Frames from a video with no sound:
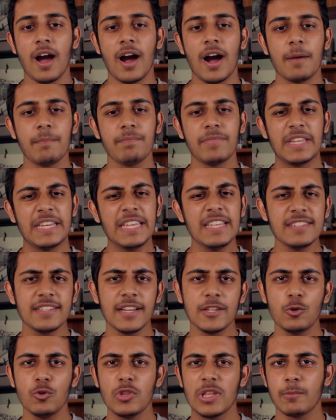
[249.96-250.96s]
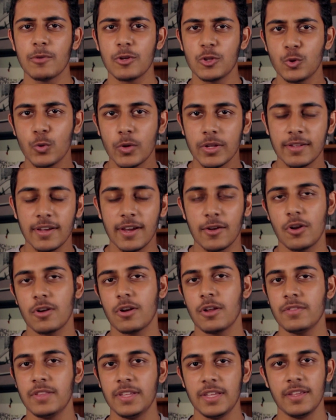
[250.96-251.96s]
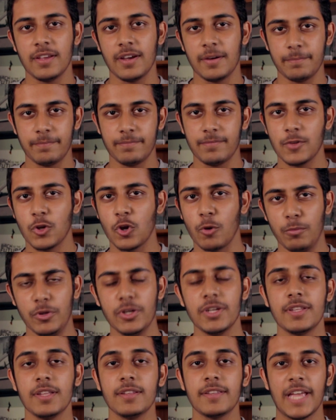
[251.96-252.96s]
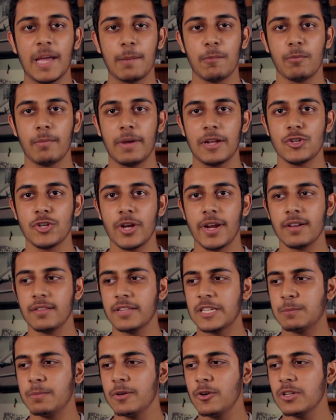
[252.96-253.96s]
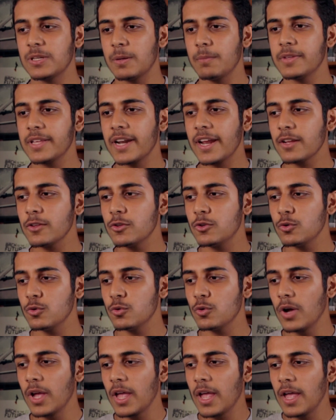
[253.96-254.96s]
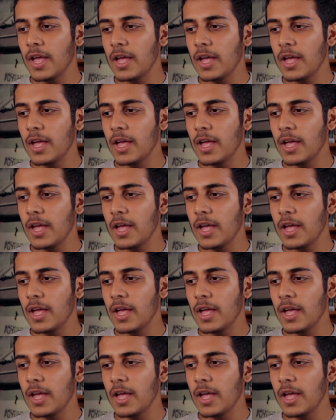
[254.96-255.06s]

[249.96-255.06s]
Um, the reason I do them on Twitter and not on the um, community tab on my channel is because I'm trying to